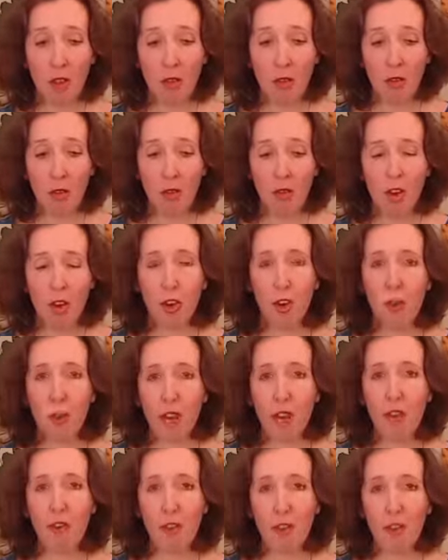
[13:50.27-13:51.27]
run
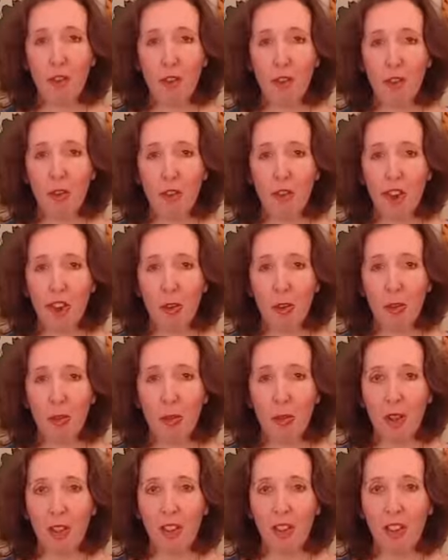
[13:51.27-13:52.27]
away from this video,
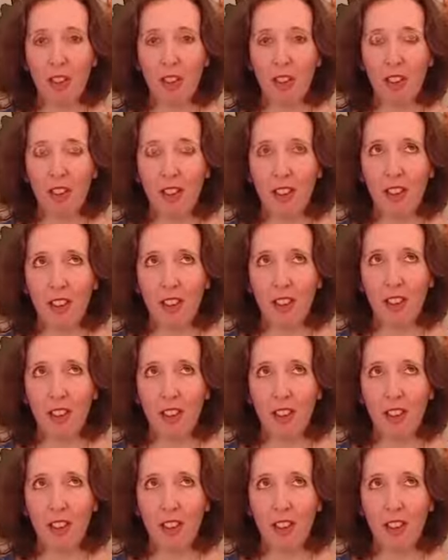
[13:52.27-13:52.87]
because